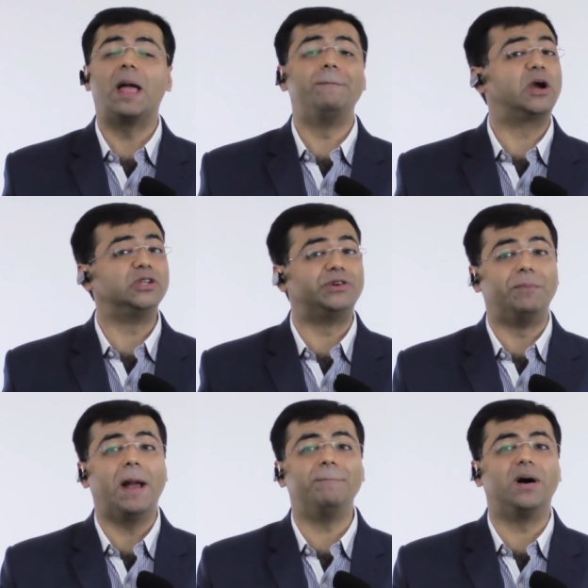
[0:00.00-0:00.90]
Because
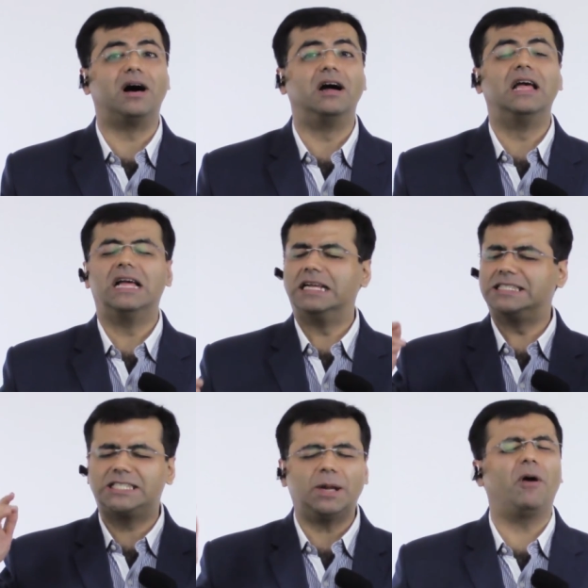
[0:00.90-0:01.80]
remember,
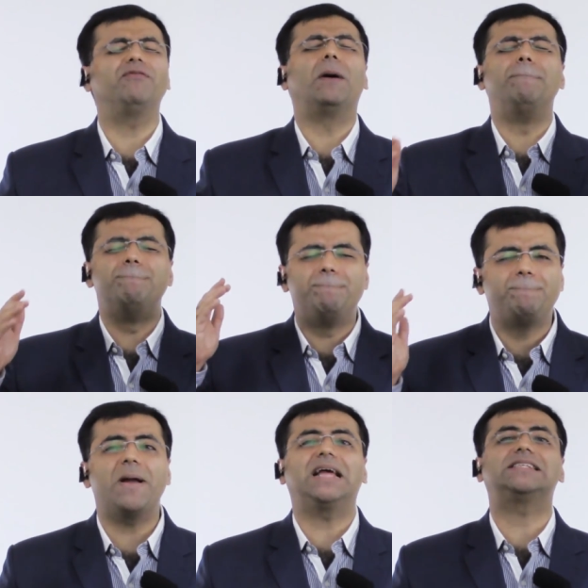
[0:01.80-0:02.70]
some of the
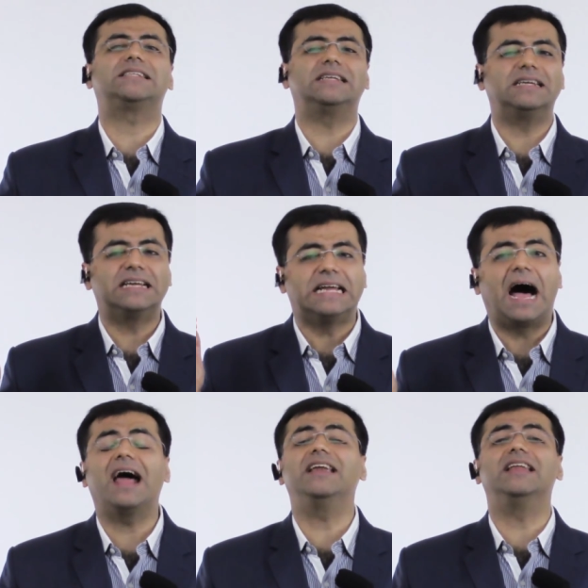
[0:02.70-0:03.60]
best
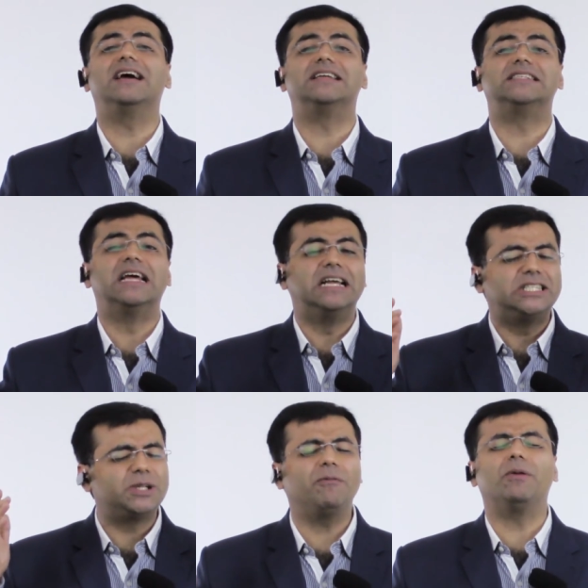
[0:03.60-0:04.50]
ideas,
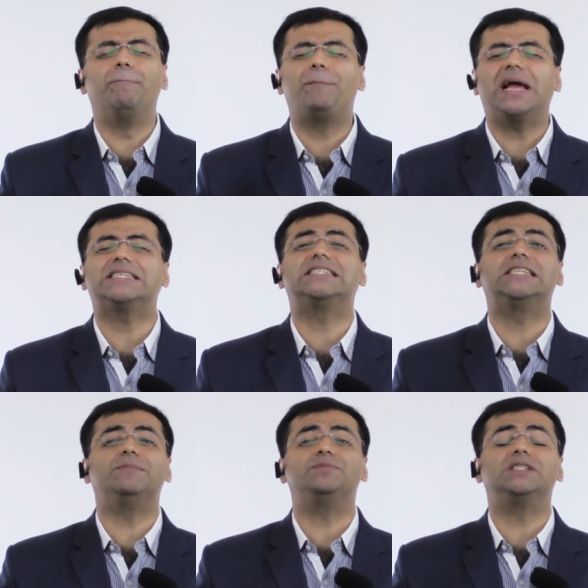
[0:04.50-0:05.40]
some of the best
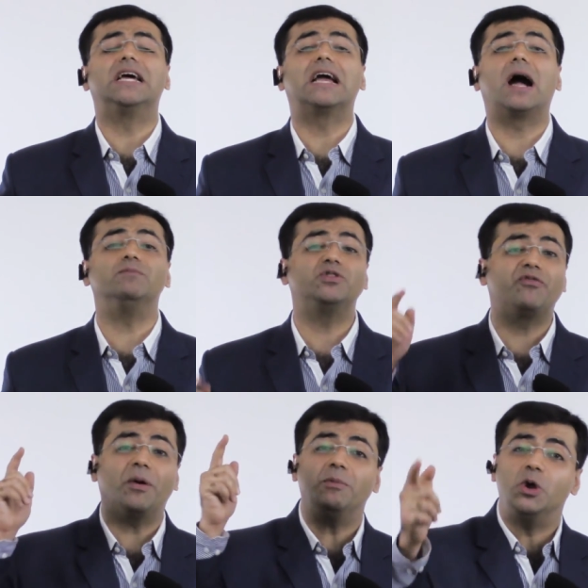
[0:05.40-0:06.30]
tips comes
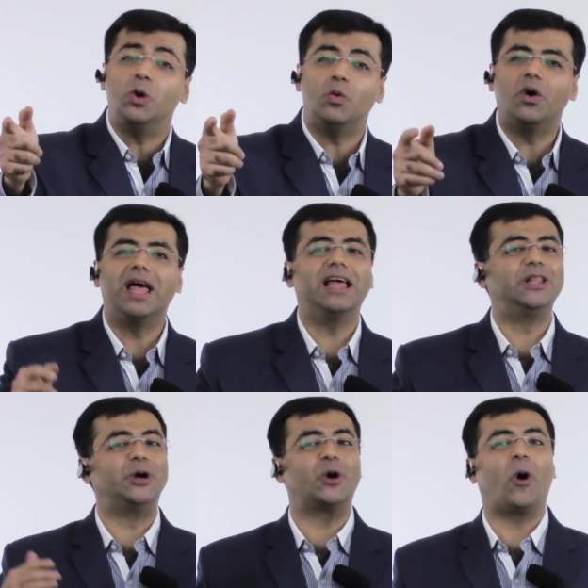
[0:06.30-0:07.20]
from you,
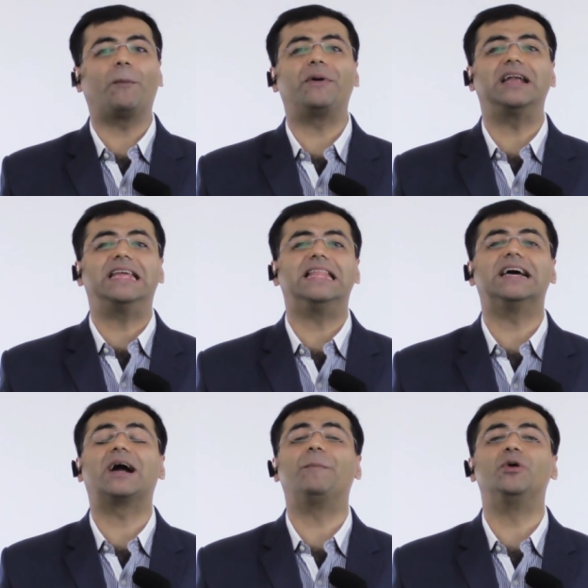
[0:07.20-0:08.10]
the Corporate
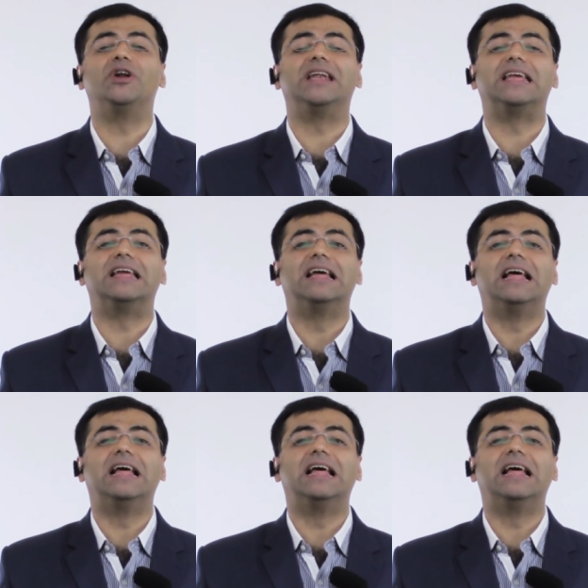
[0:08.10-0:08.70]
Gita community.